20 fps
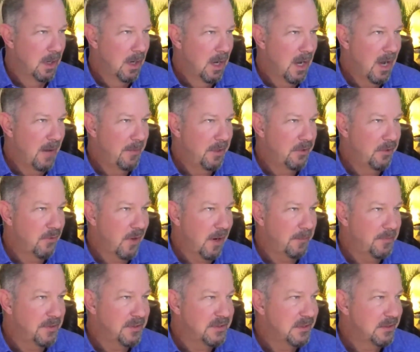I'm going to drop
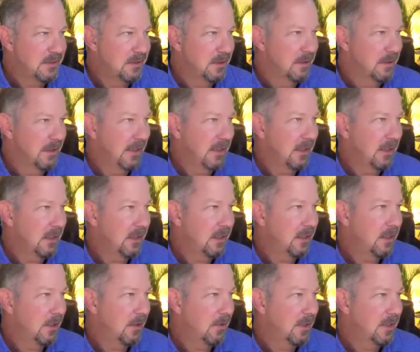this in the link.
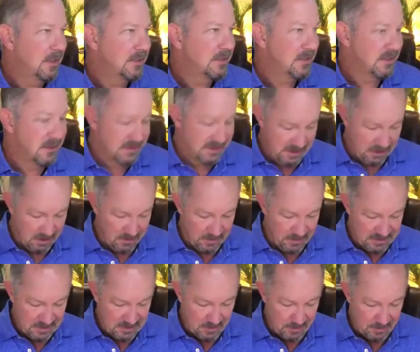Here is the
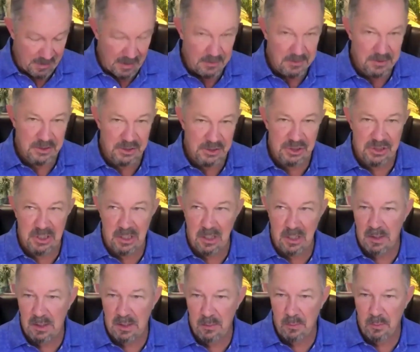syllabus I'm about to
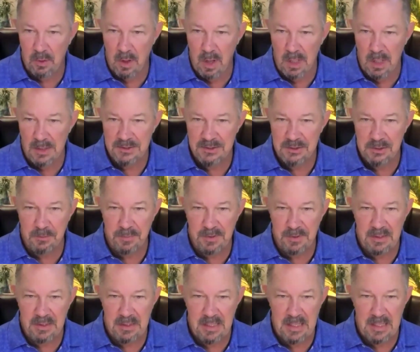share. It will also
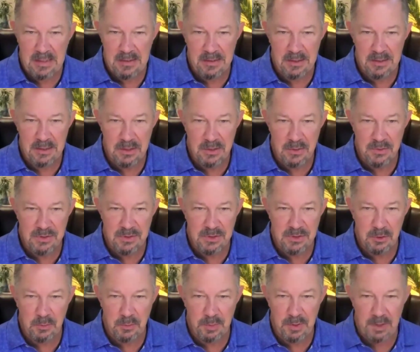be in the
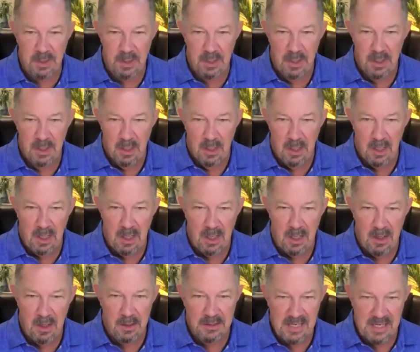YouTube,
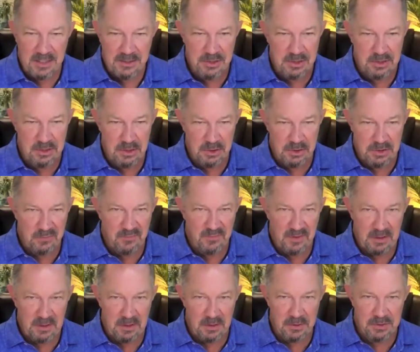attached to the YouTube
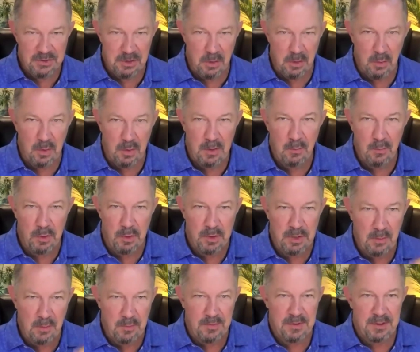video. So when we're
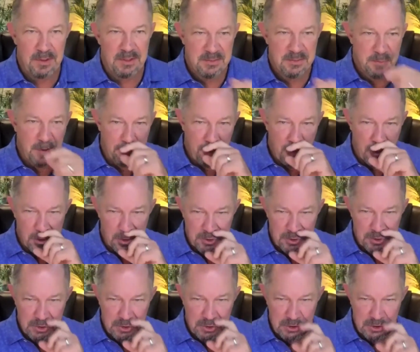done with this, my partner
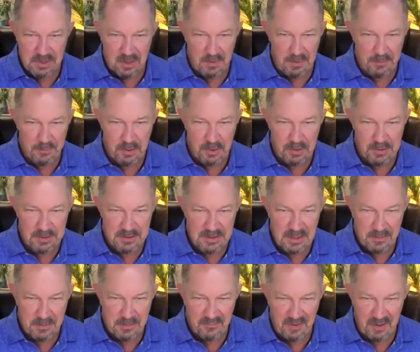Joe is going to be putting this
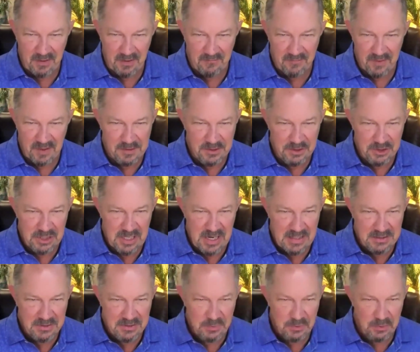up. If I could find the
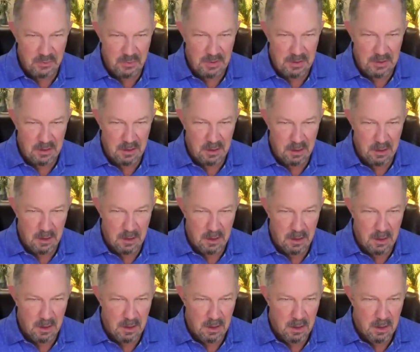chats real quick.
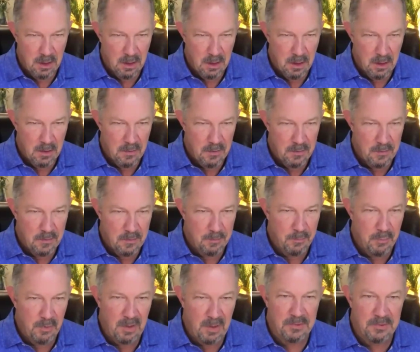
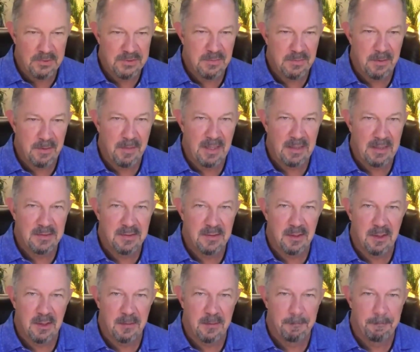Boy, I'm losing my mind
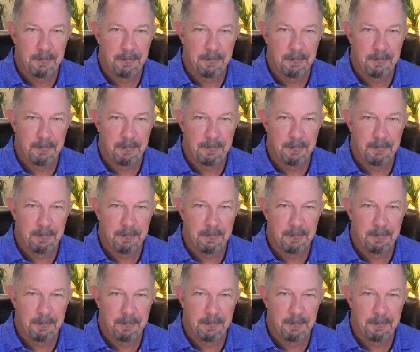today.